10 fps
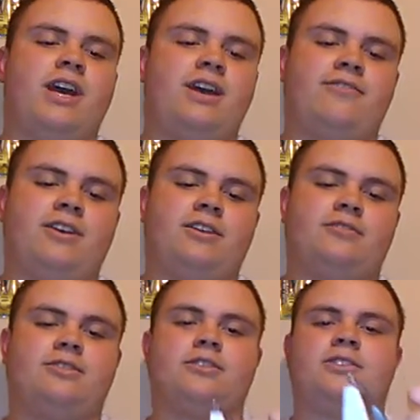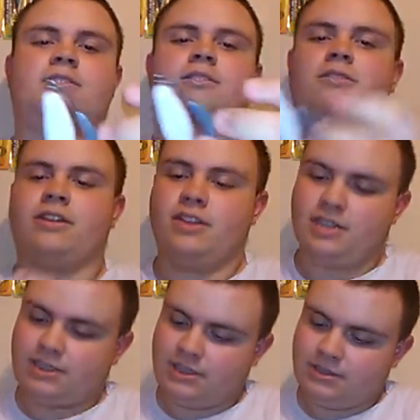half-ounce, I think
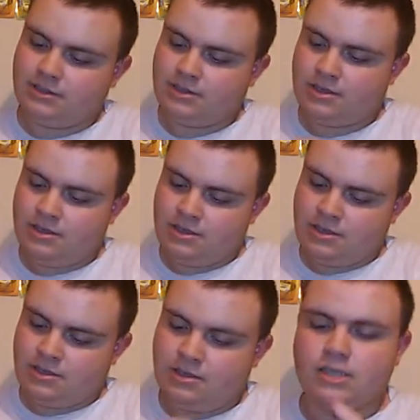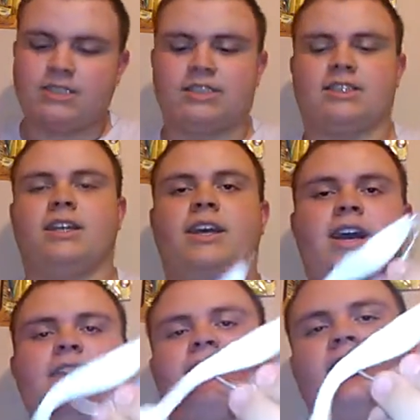this doesn't say,
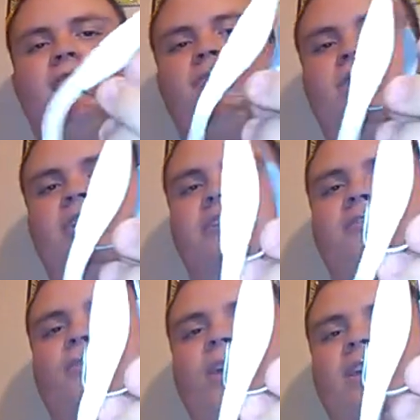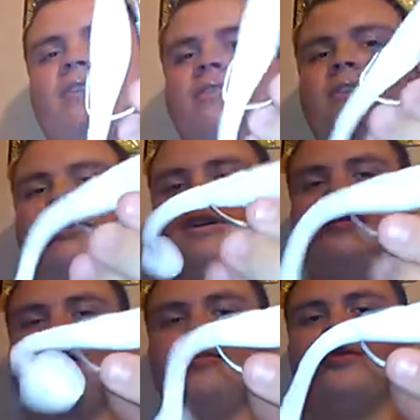half-ounce keel-weighted hook, I'm